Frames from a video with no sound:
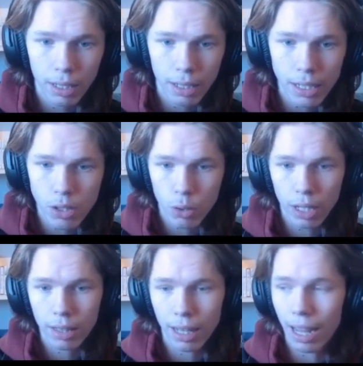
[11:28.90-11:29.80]
neat
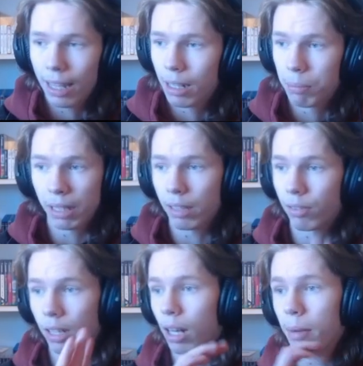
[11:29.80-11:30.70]
trick that I completely
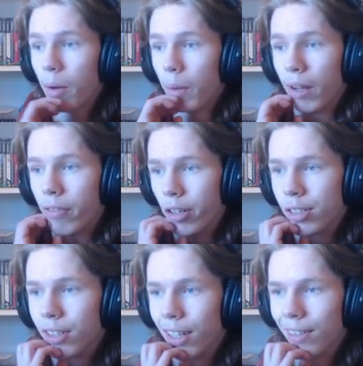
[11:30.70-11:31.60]
forgot about when I first
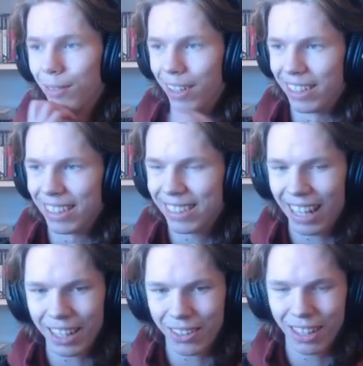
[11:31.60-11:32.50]
started running this
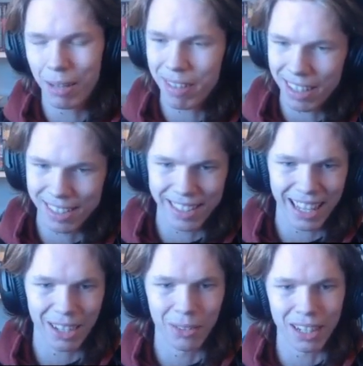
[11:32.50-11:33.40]
category, and because this
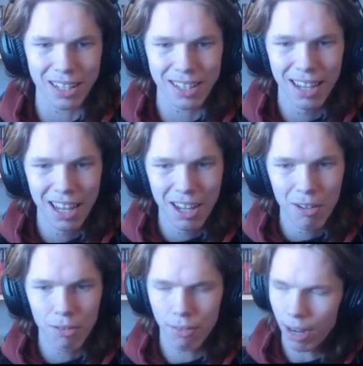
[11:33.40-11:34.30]
category is
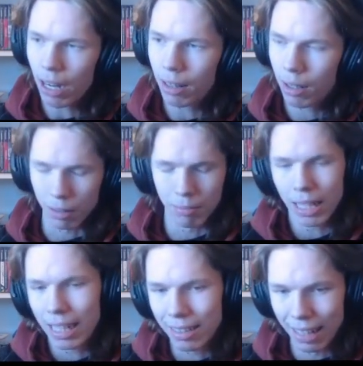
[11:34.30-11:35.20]

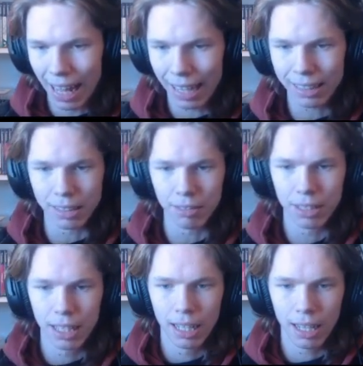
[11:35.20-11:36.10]
it is inactive.
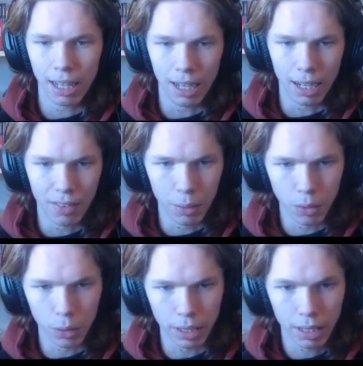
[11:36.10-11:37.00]
There's
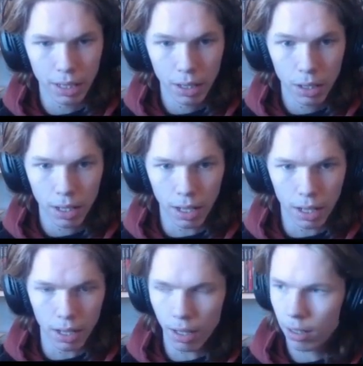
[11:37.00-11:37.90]
only
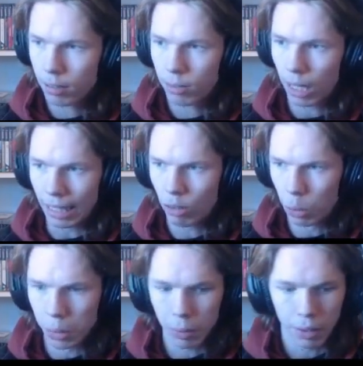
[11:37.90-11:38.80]
like 2
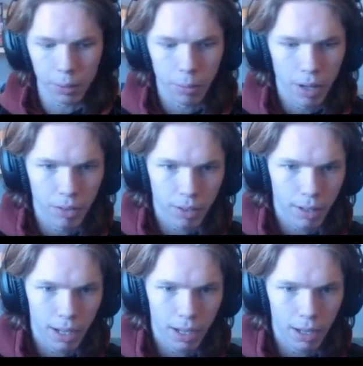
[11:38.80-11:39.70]
or 3 other runs
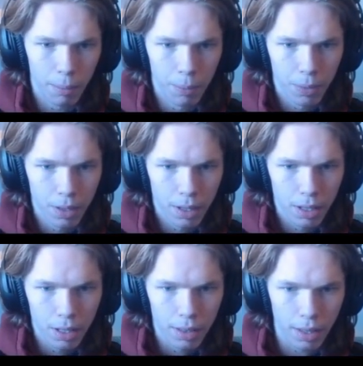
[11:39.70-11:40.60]
that
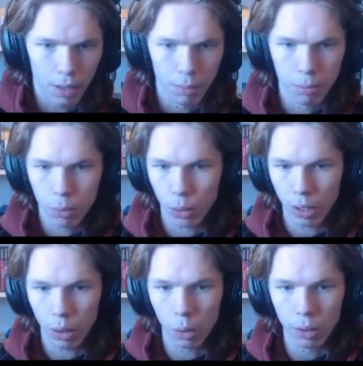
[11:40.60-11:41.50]
are pretty
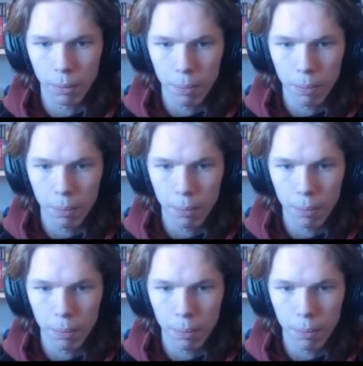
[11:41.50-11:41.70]
old.